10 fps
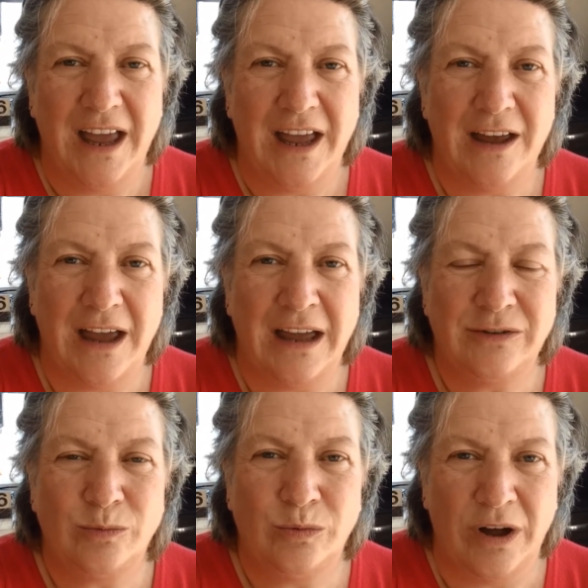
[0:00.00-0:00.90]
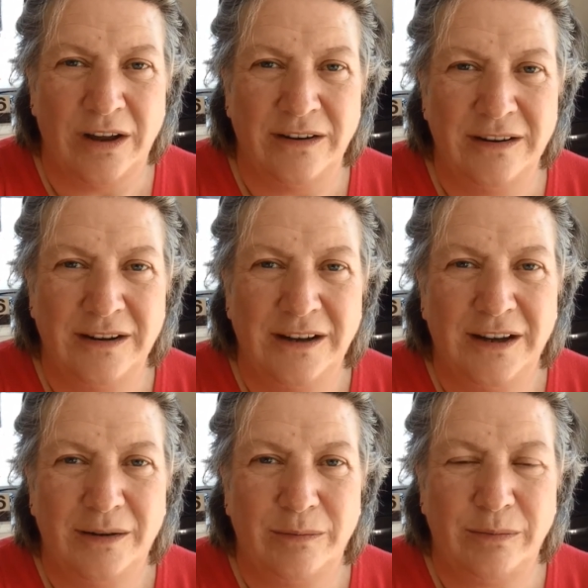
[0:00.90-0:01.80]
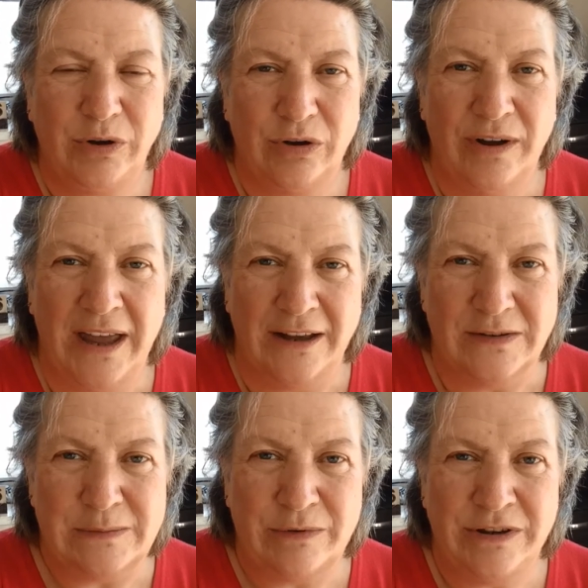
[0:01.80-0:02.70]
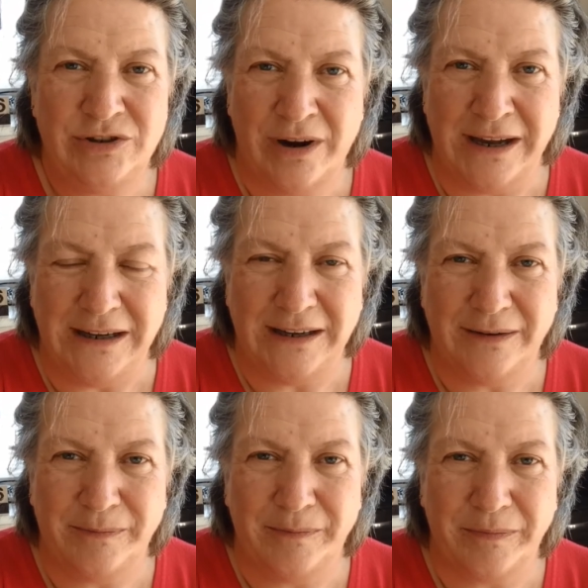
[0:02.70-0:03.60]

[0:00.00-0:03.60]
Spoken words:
and 1 pure Aylesbury Drake,